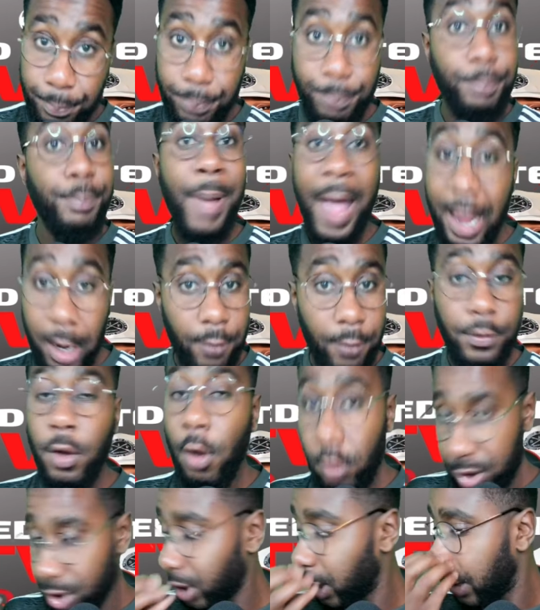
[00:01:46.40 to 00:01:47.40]
bag of
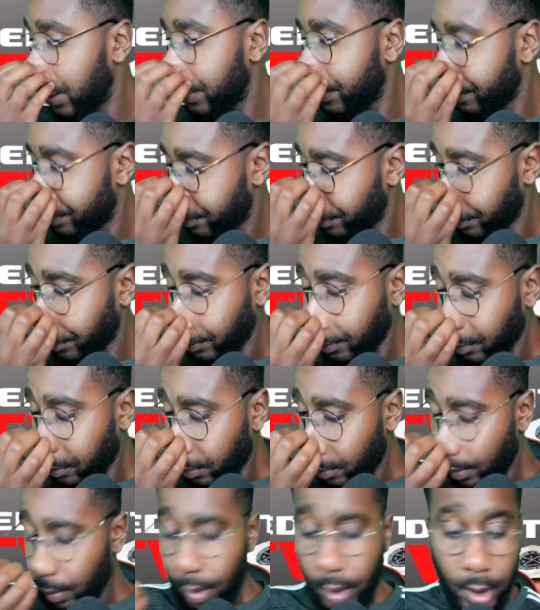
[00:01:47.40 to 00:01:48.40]
dog shit.
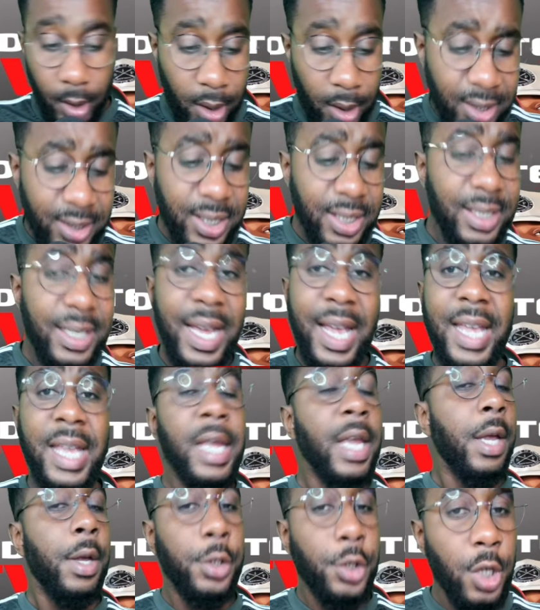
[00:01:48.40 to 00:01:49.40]
And today,
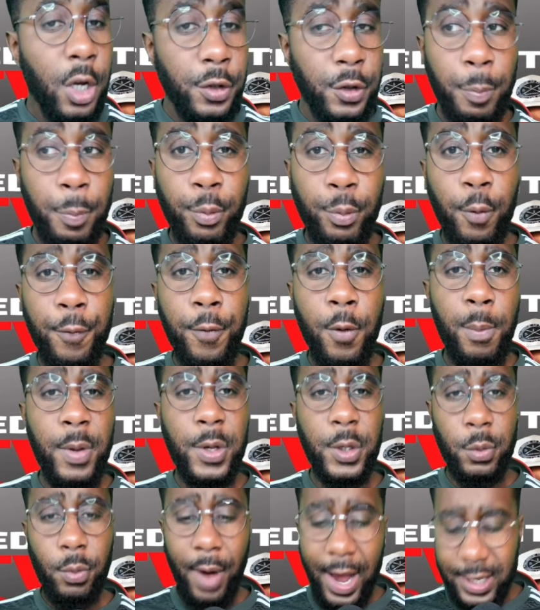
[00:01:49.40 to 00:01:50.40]
in terms of
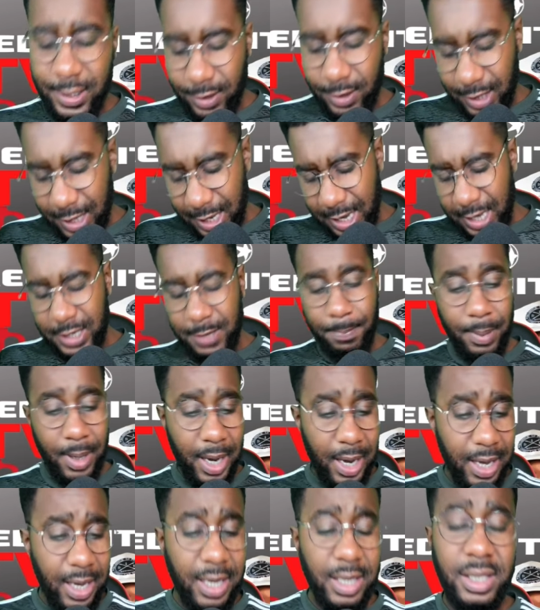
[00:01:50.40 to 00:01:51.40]
performance wise, these
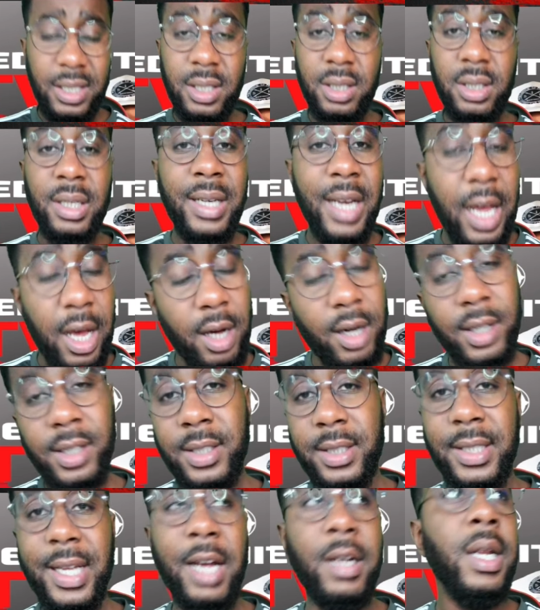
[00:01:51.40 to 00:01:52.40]
players let us
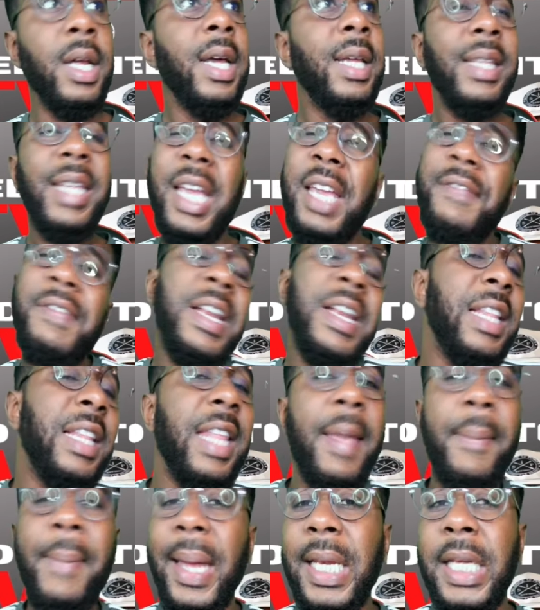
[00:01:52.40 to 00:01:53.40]
down. They even let
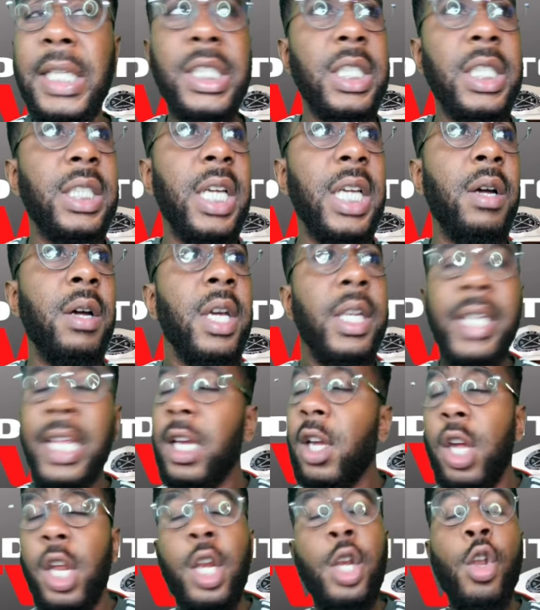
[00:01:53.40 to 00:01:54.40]
their manager down. They
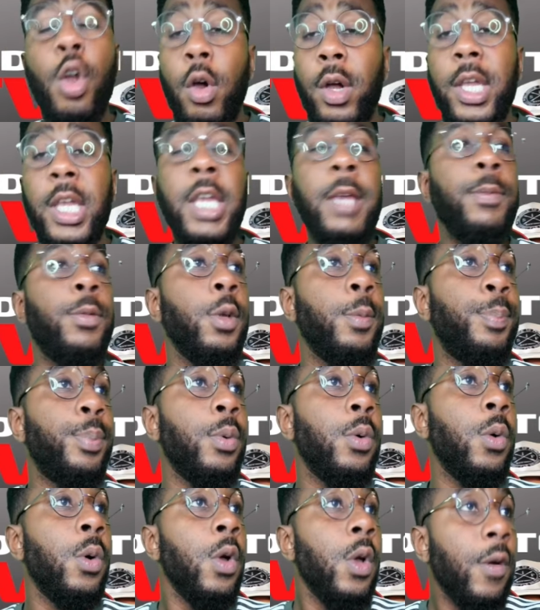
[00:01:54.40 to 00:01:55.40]
cannot keep the
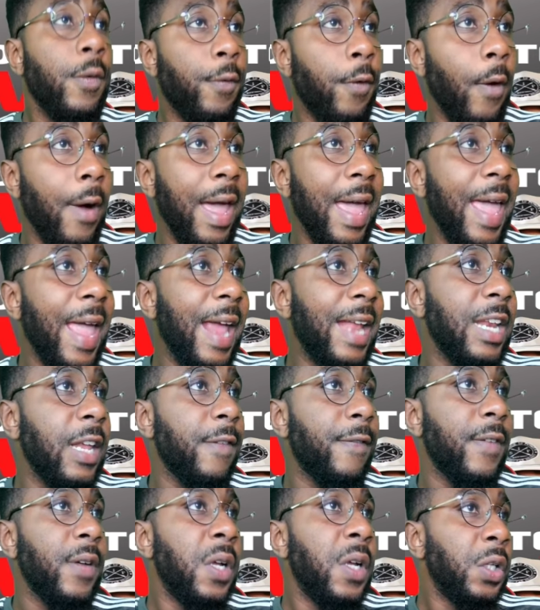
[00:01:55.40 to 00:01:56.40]
ball for
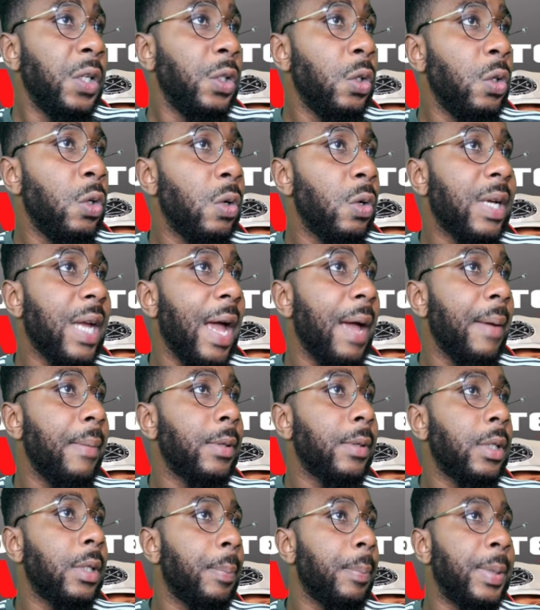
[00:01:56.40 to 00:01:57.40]
anything. You look at
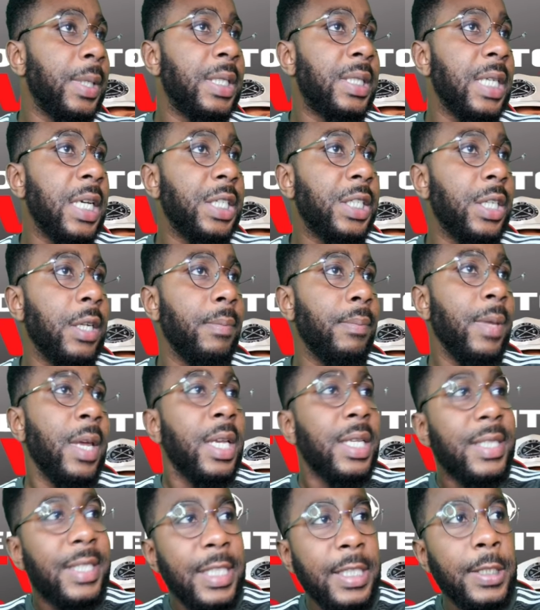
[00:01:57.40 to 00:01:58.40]
the possession
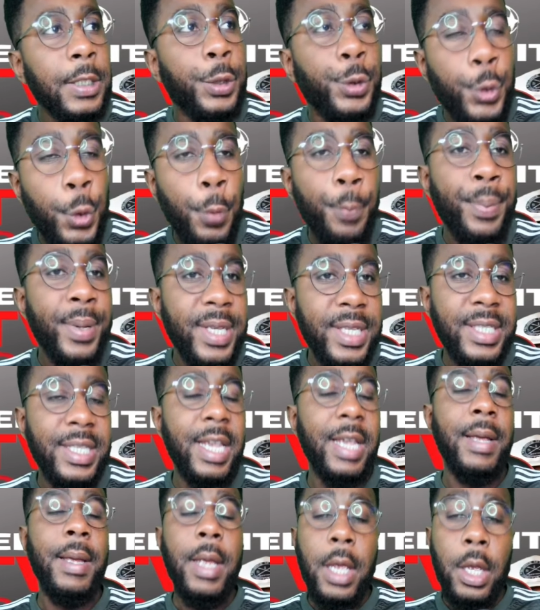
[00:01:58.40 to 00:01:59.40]

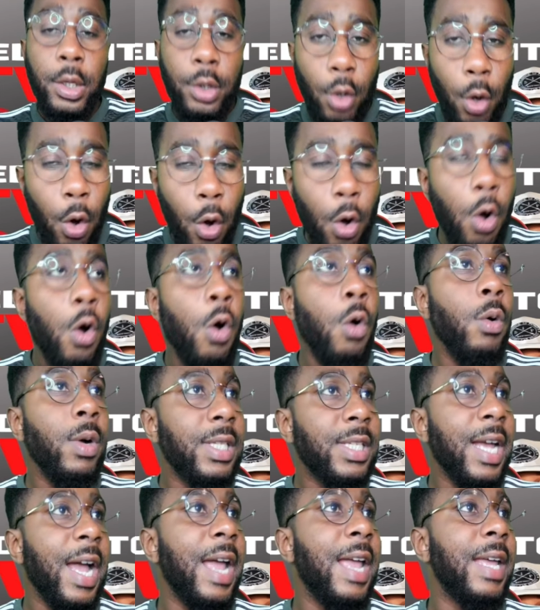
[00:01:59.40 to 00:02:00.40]
62% the whole
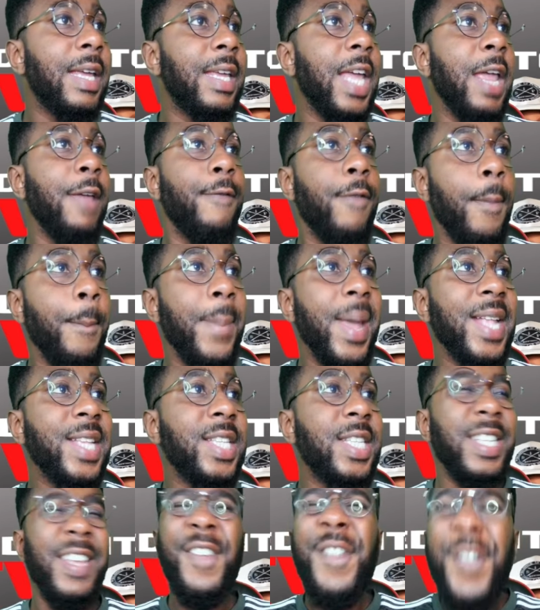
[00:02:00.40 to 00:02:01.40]
entire game for Man City,